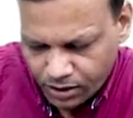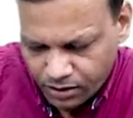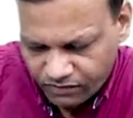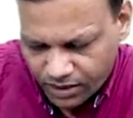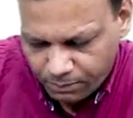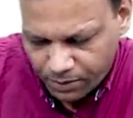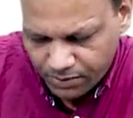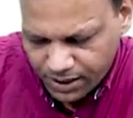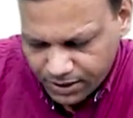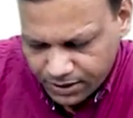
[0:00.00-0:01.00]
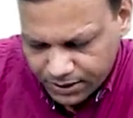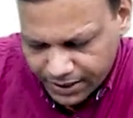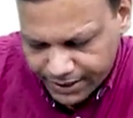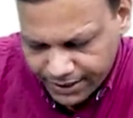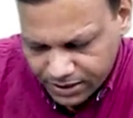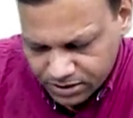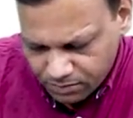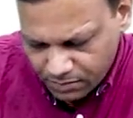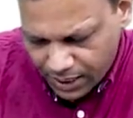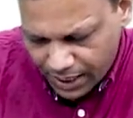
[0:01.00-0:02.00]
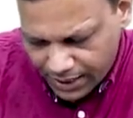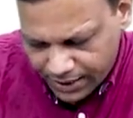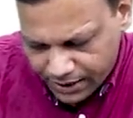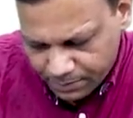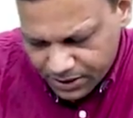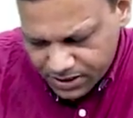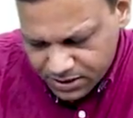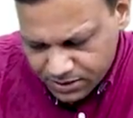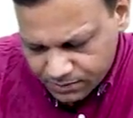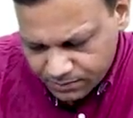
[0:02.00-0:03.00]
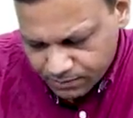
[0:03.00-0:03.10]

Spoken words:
verapamil, diltiazem, and dipins.